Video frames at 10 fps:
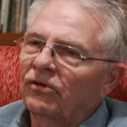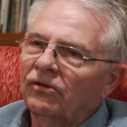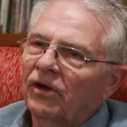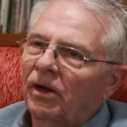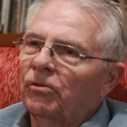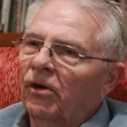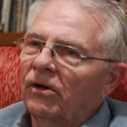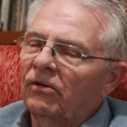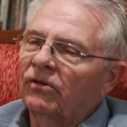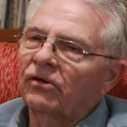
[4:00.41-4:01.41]
and
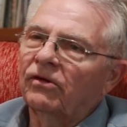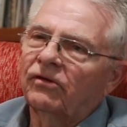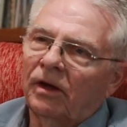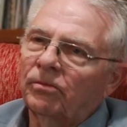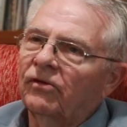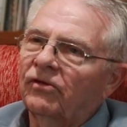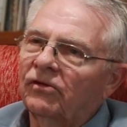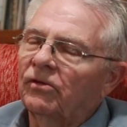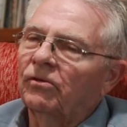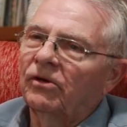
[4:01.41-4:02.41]
typewriters and
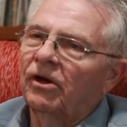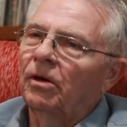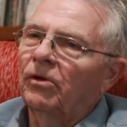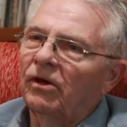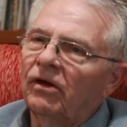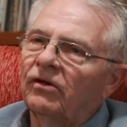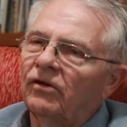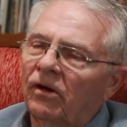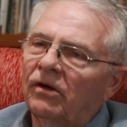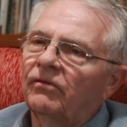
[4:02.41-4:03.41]
typists who would come in as
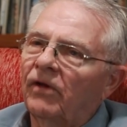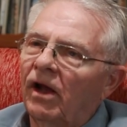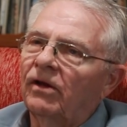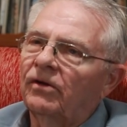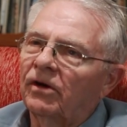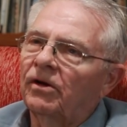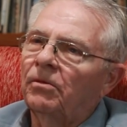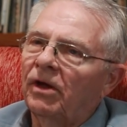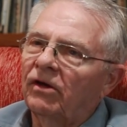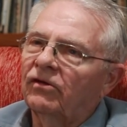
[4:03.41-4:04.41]
on a voluntary
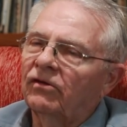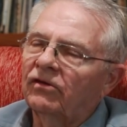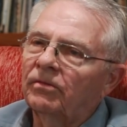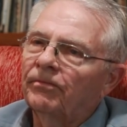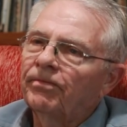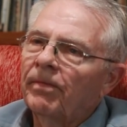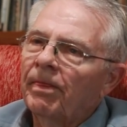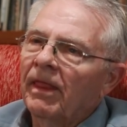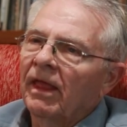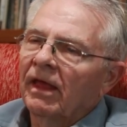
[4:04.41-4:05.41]
basis.
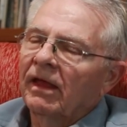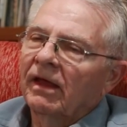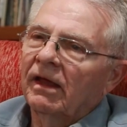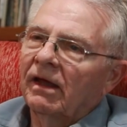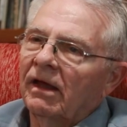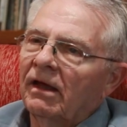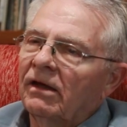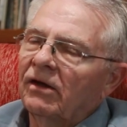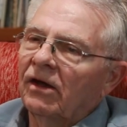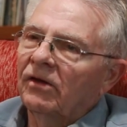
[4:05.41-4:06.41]

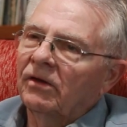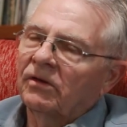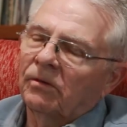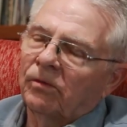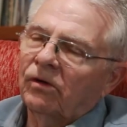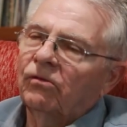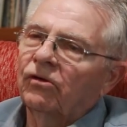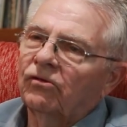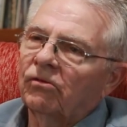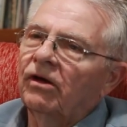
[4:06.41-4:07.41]
And the book
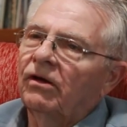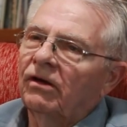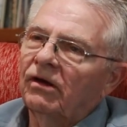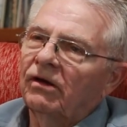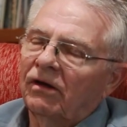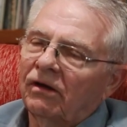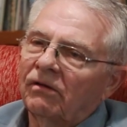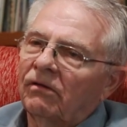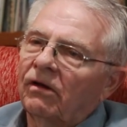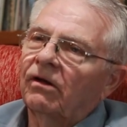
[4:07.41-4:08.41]
was written in
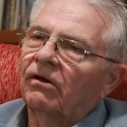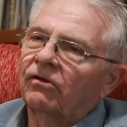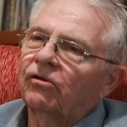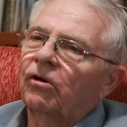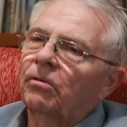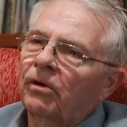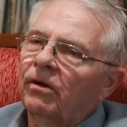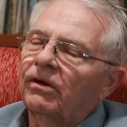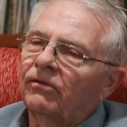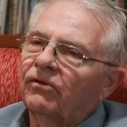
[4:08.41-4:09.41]
a short period of